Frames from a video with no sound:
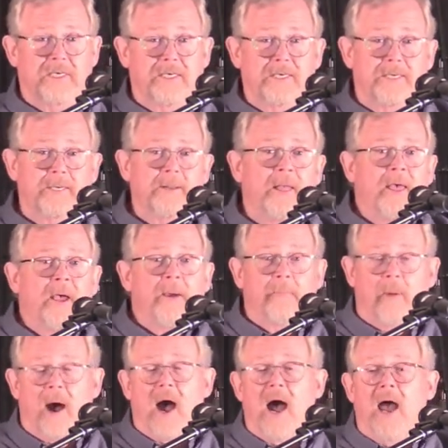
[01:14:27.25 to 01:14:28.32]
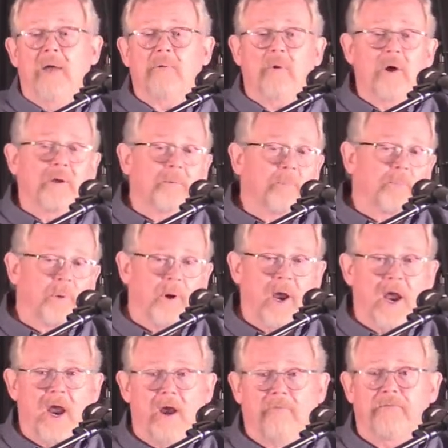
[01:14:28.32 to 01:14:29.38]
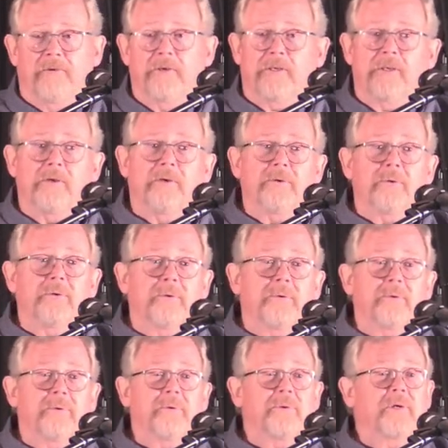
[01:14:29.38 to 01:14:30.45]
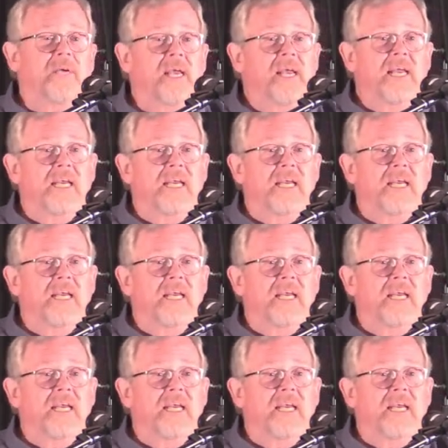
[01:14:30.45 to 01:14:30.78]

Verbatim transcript: My one prayer for you